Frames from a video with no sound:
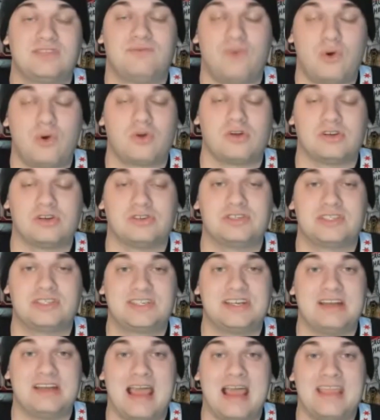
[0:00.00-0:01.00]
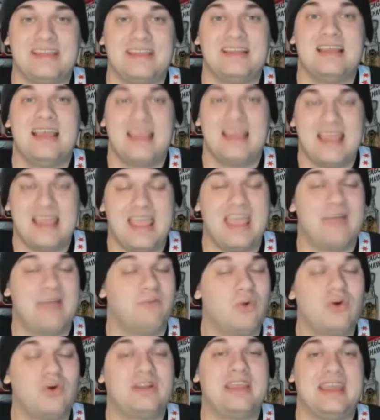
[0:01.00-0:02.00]
forwards tonight, and
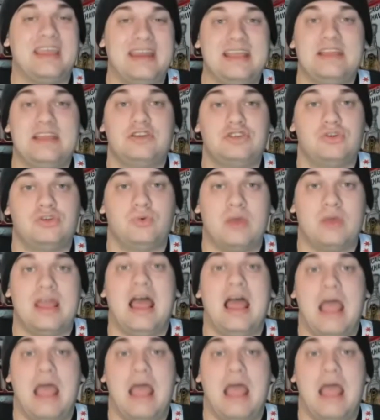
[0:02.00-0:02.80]
we'll get into it.